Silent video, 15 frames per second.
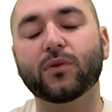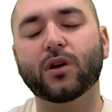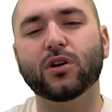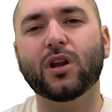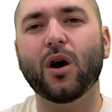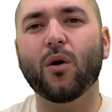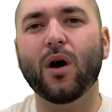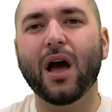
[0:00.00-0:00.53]

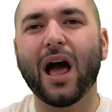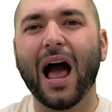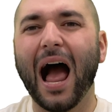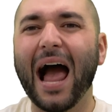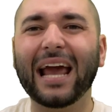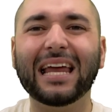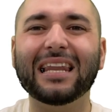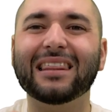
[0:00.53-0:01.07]
Now,
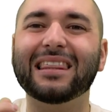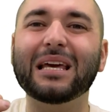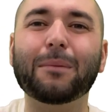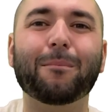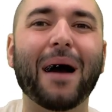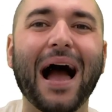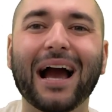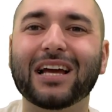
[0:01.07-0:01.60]
I can think
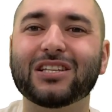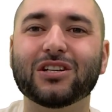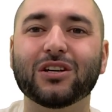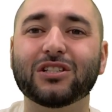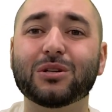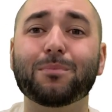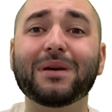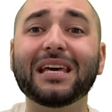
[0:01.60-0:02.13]
back
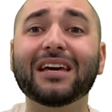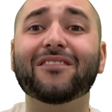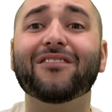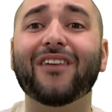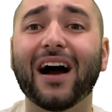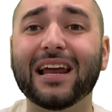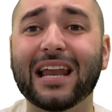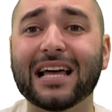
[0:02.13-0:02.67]
to being in
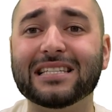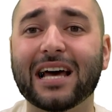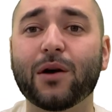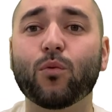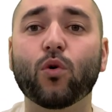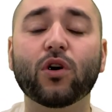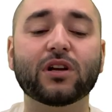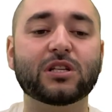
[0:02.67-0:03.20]
finance. I
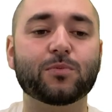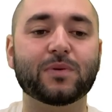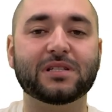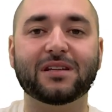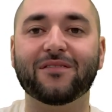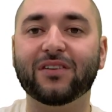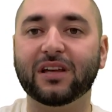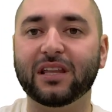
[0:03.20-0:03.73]
worked
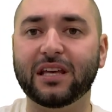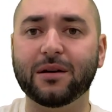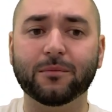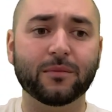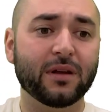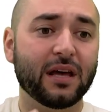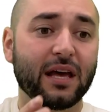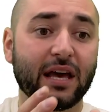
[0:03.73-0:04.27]

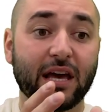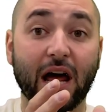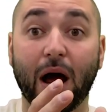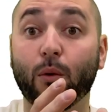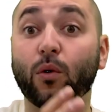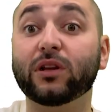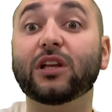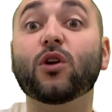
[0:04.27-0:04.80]

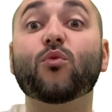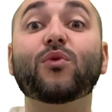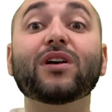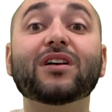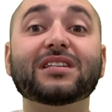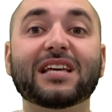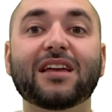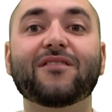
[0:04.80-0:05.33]
in a real
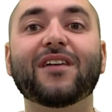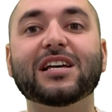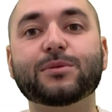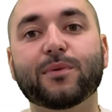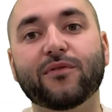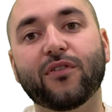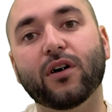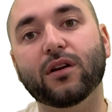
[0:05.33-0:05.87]
estate
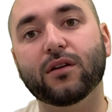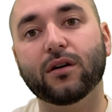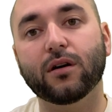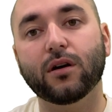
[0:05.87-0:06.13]
investment fund.